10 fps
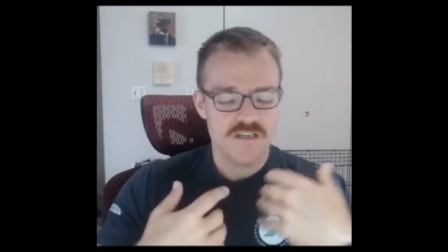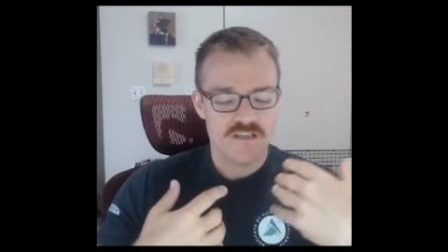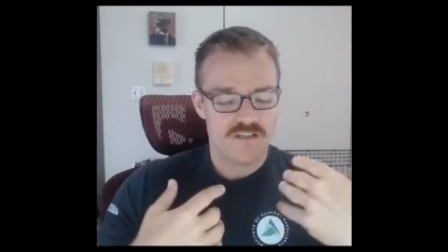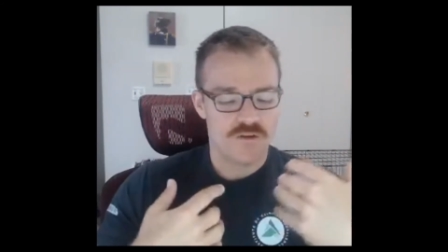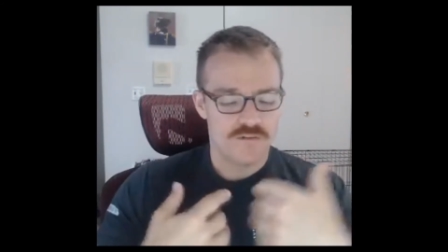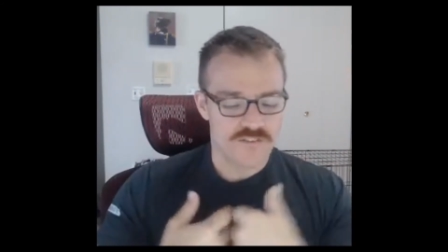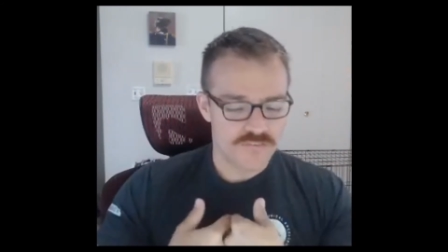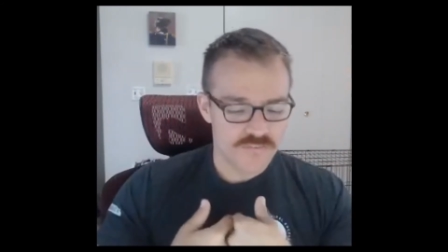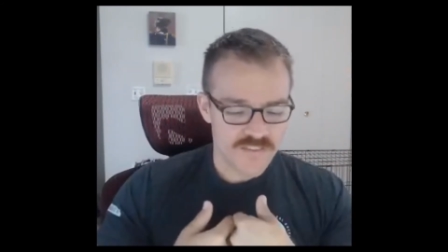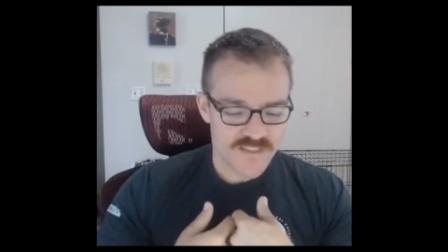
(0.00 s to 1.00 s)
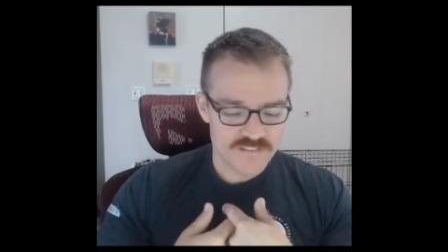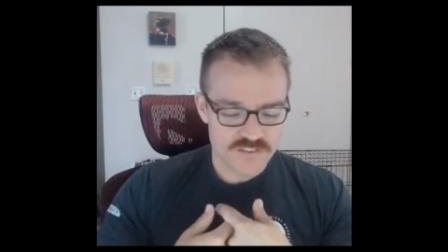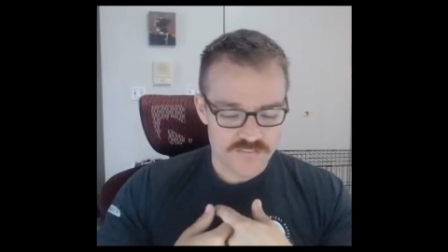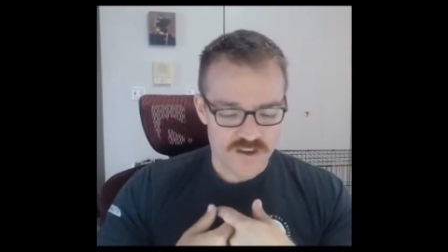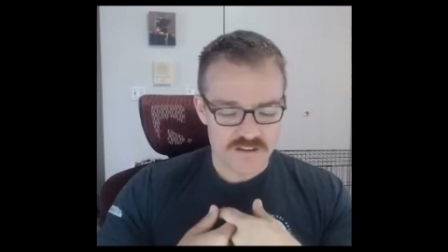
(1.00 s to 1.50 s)
you know, if they're filling that
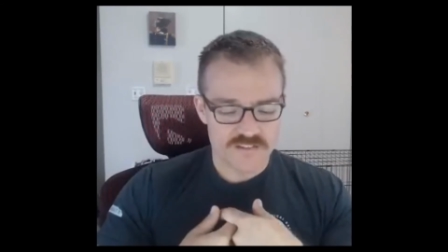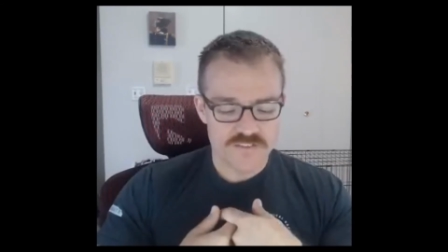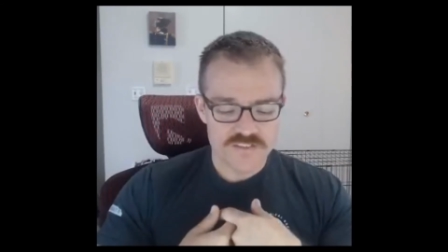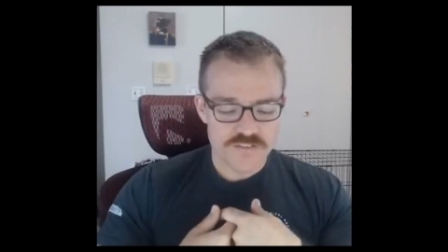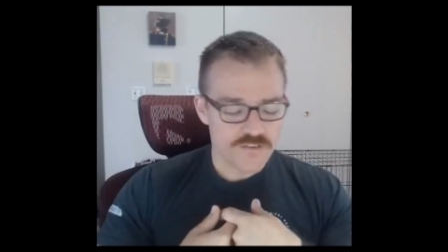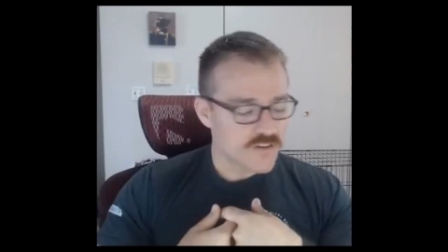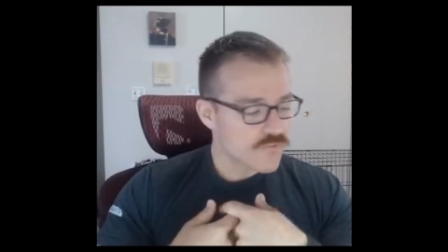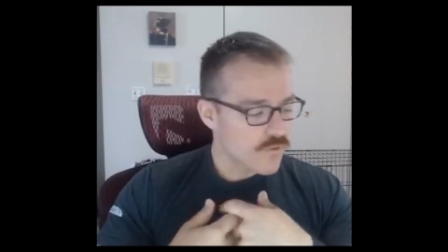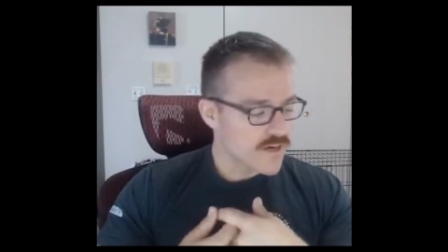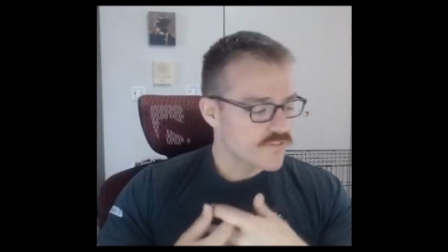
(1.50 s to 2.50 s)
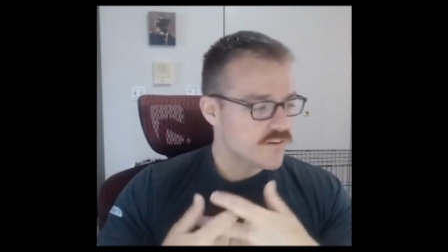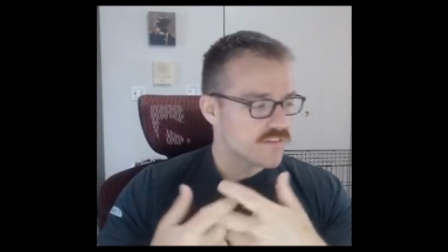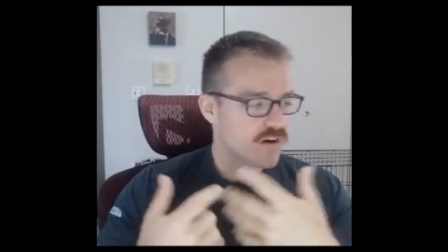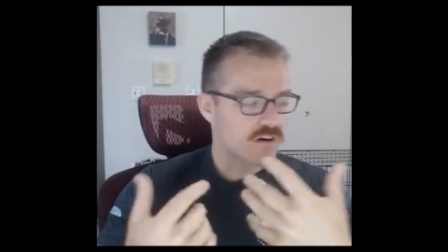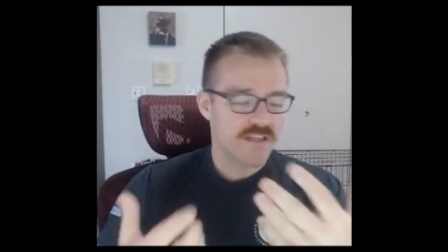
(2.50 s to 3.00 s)
stuff out on visit three or four after
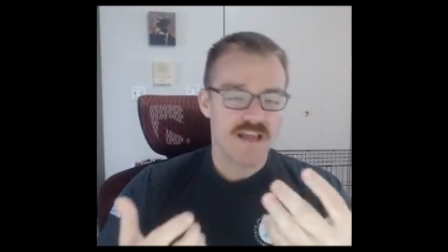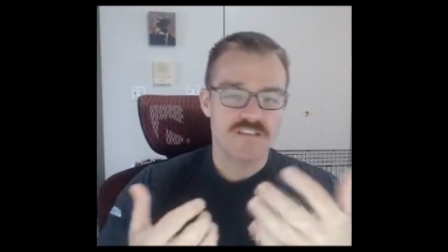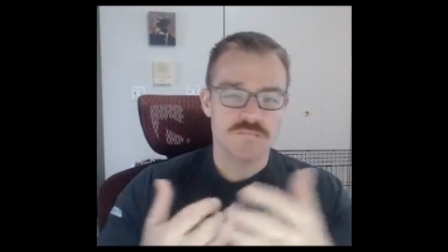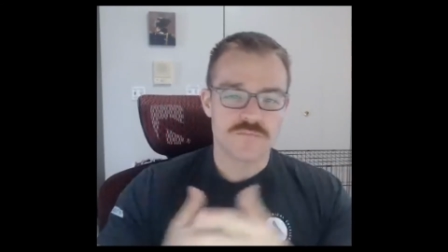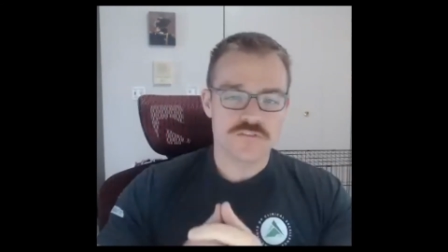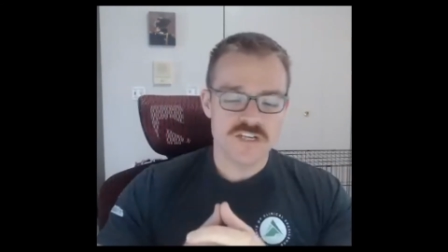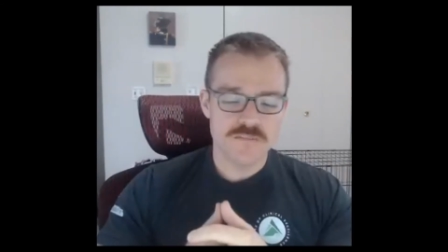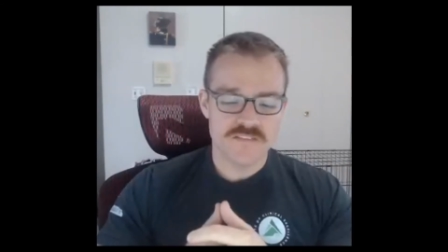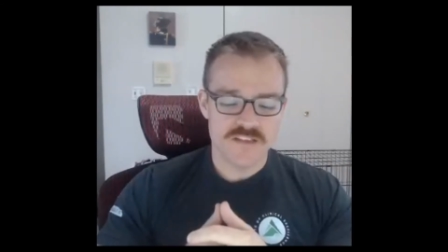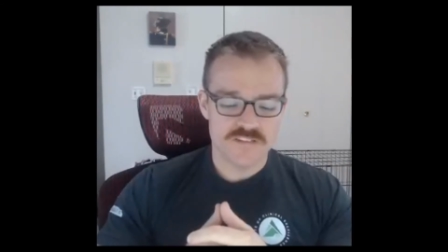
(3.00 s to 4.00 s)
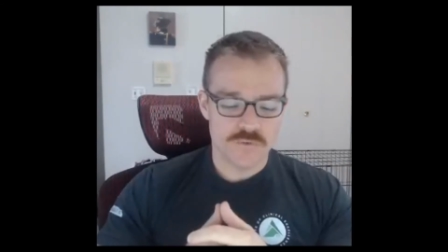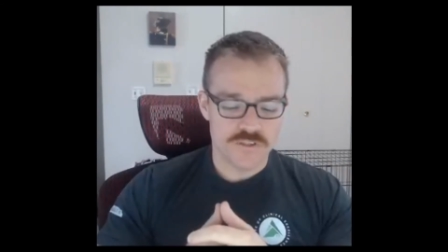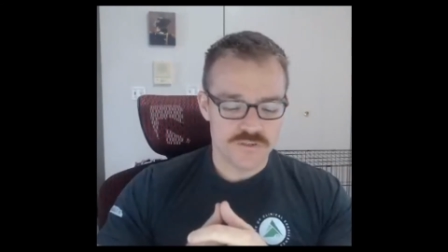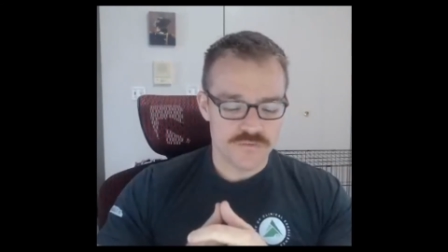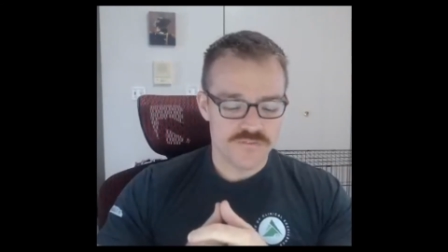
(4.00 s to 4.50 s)
they've already had some treatment, that's
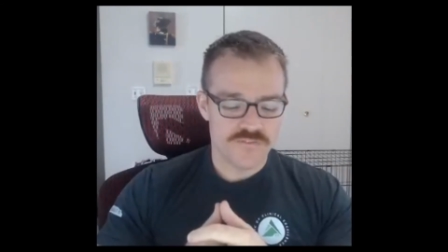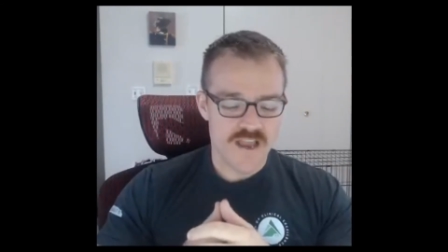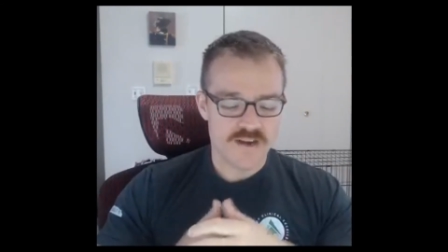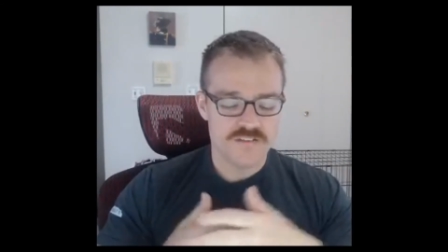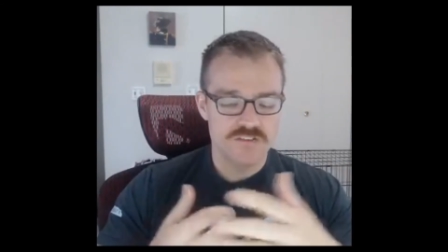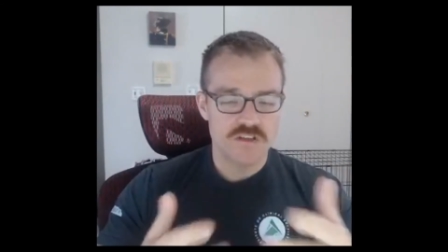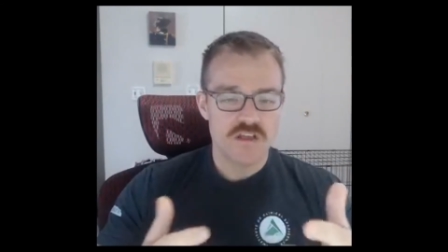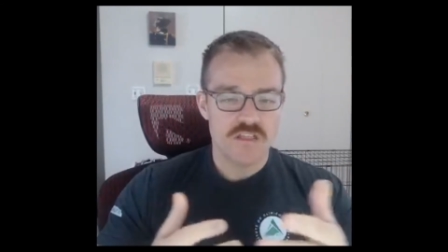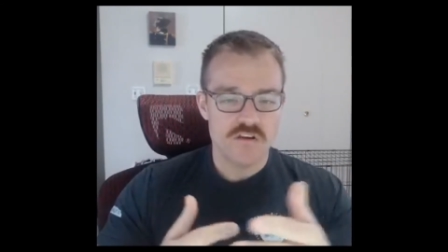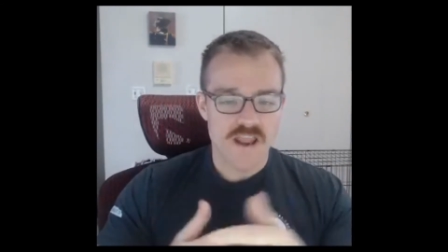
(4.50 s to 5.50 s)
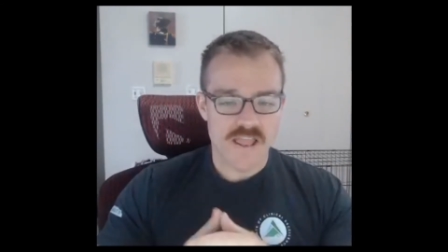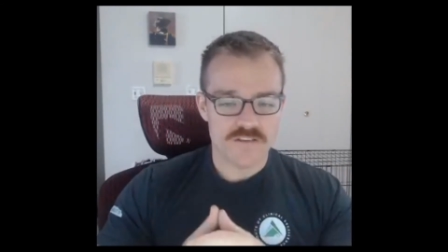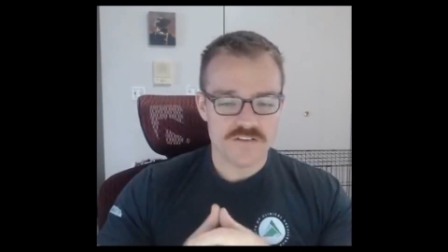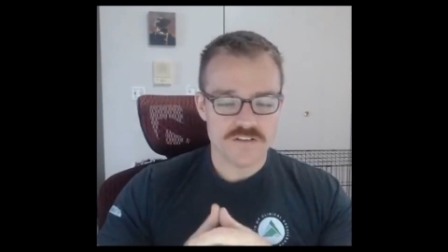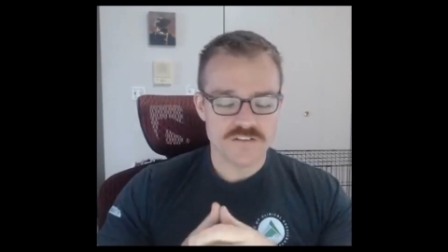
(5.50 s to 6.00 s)
going to affect their
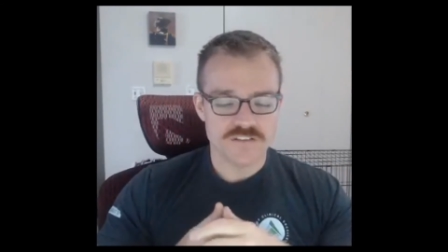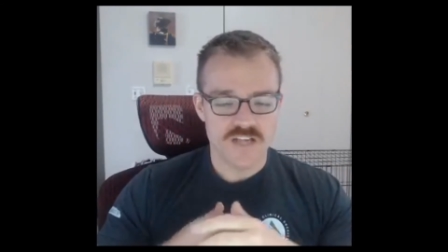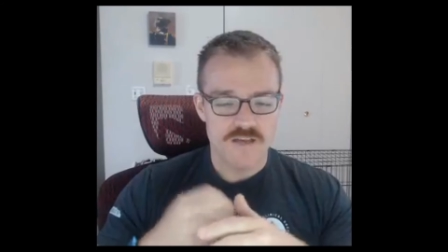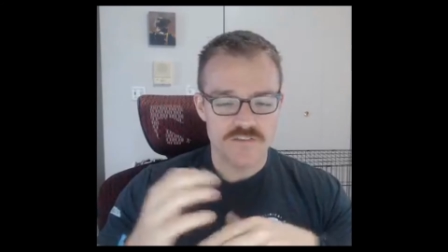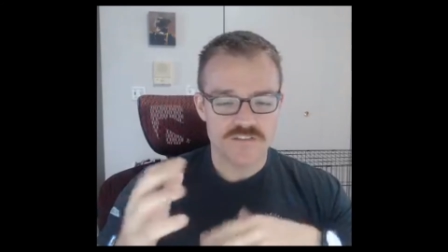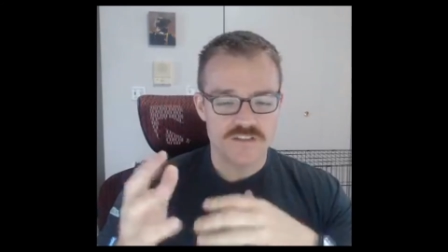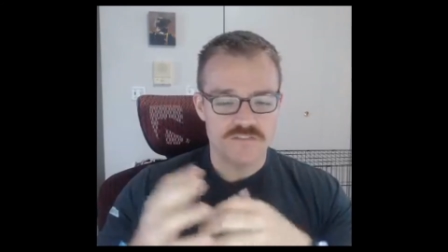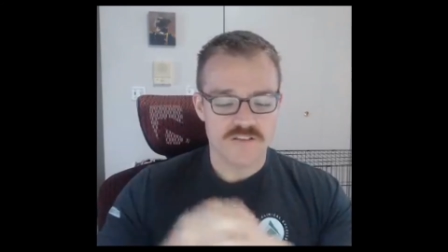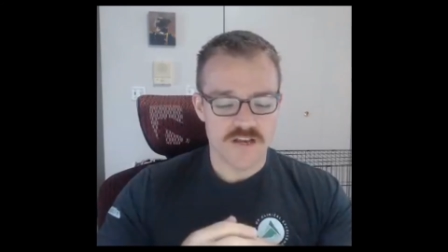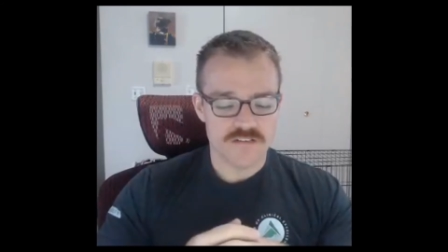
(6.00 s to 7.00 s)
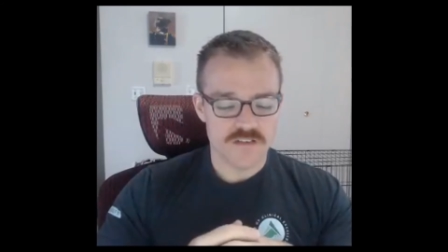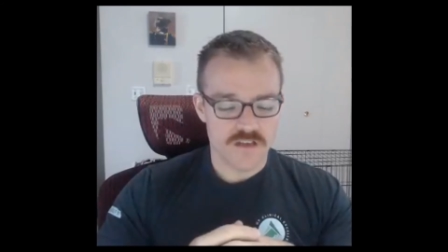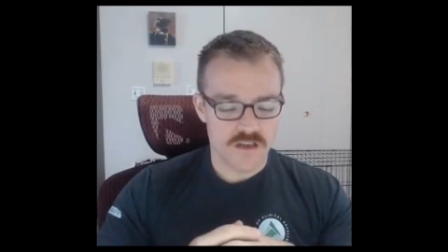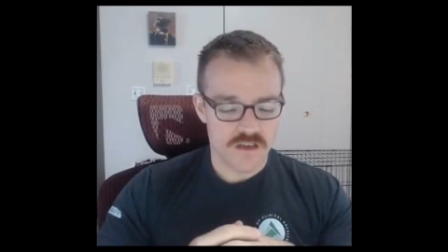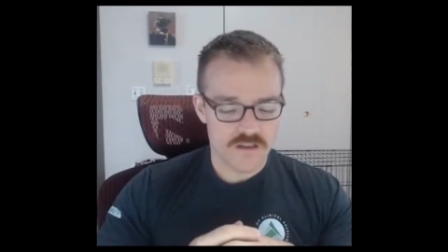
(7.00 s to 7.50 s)
answers and obviously affect
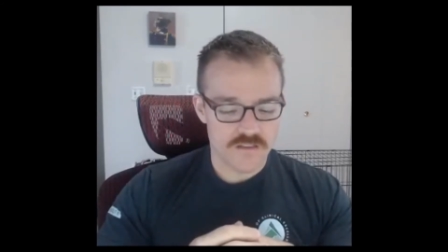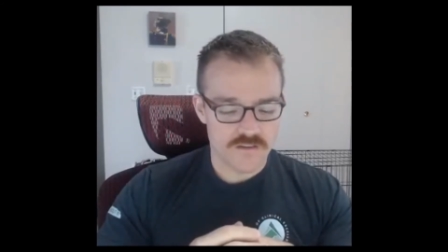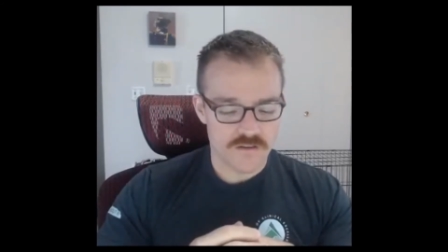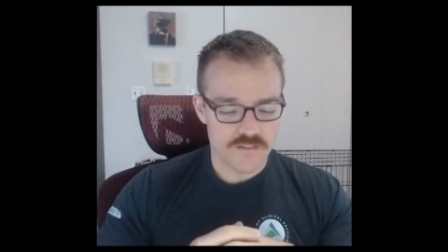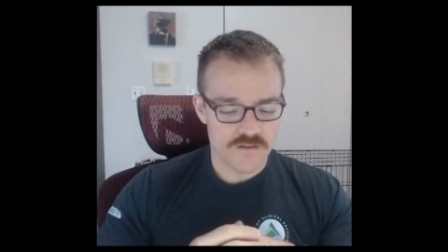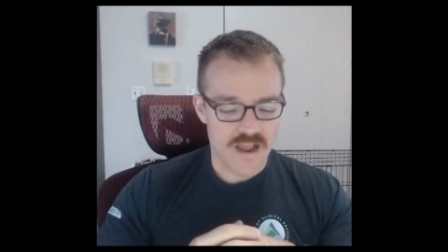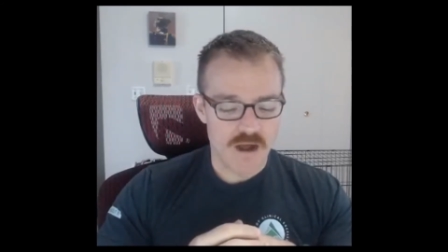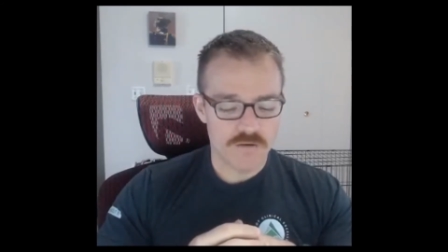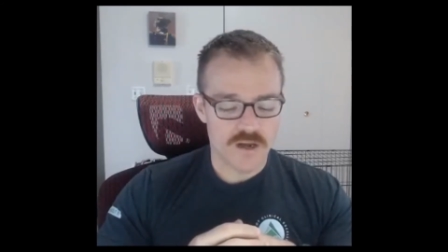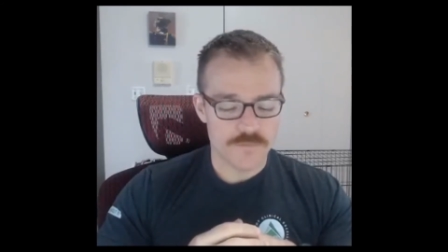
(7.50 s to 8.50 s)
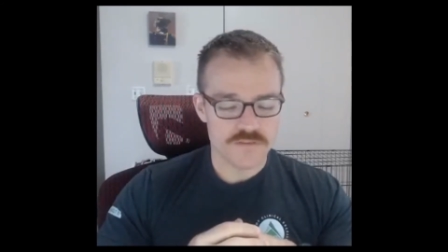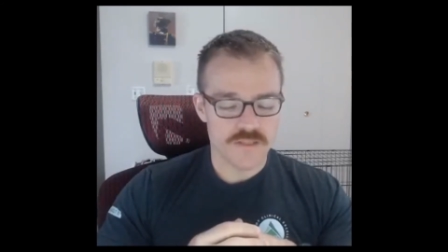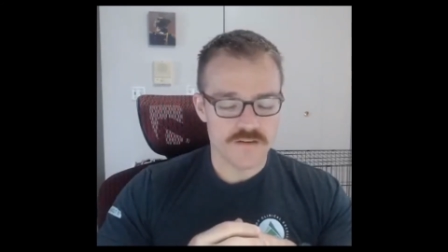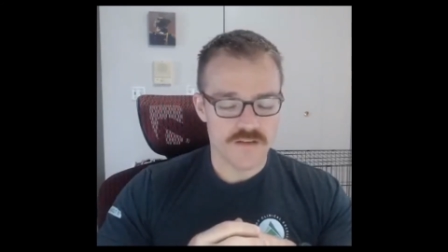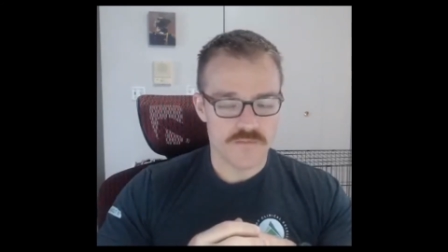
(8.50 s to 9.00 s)
uh, their their outcomes
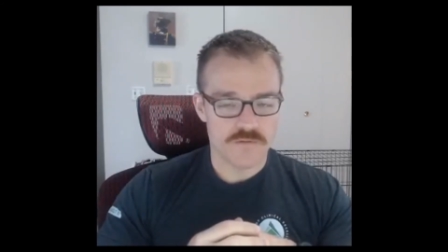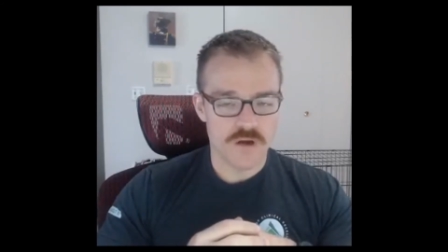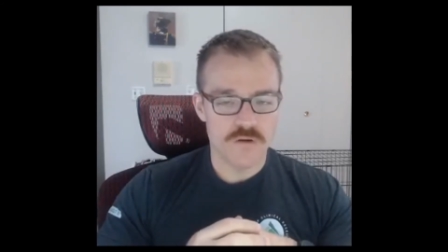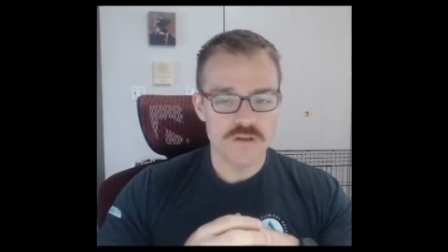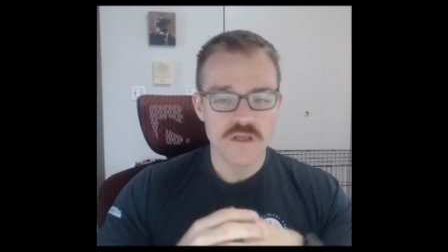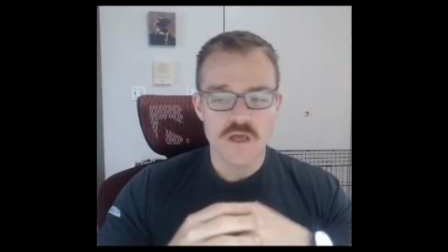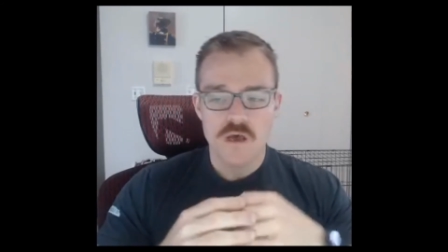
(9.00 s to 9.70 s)
later down the road.